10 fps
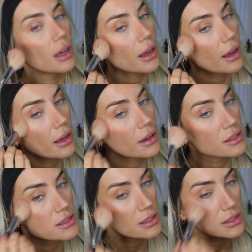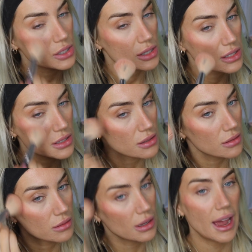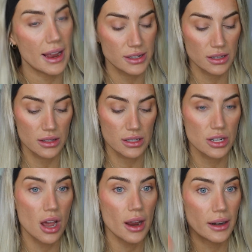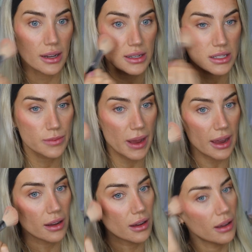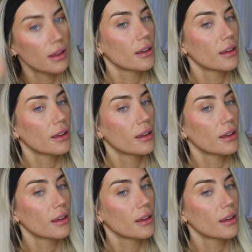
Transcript: and just add the tiniest speck